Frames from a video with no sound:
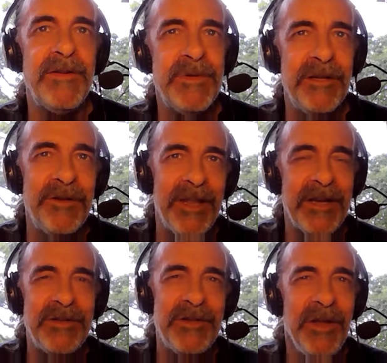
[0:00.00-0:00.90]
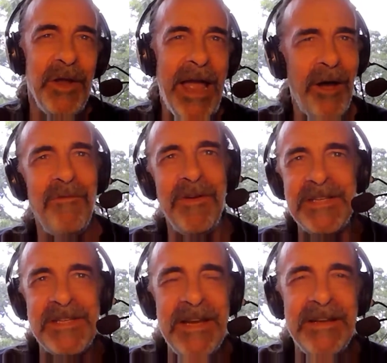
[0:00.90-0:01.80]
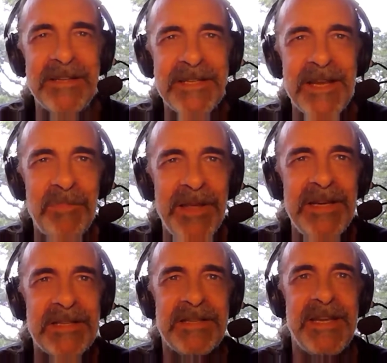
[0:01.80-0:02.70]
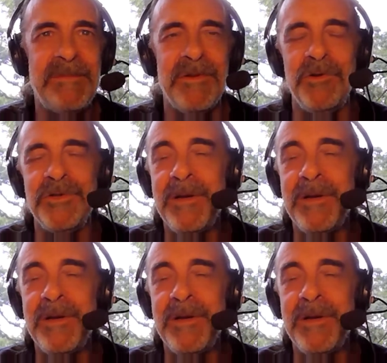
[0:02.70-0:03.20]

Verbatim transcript: I'm telling you, like, how have I stayed in the same place the same whole time?